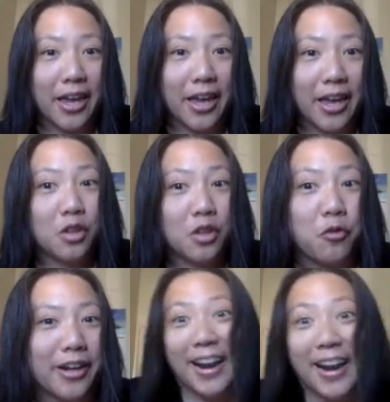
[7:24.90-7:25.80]
So
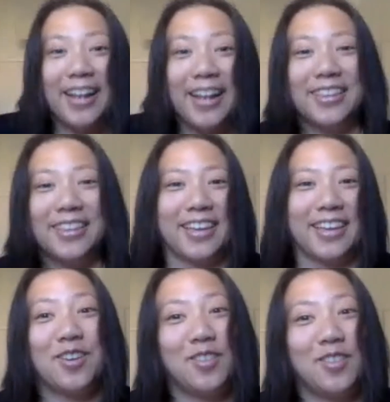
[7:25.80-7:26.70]
therefore,
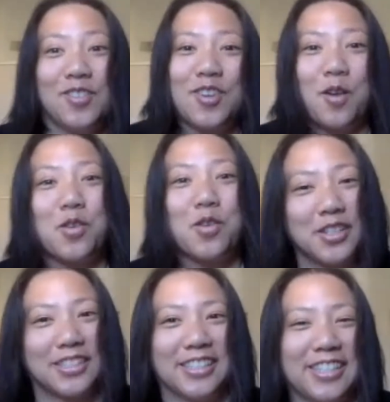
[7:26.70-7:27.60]
like, go with
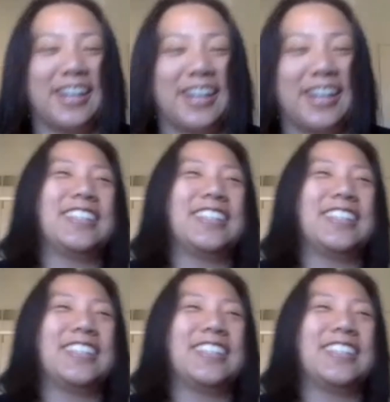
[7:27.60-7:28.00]
our decision.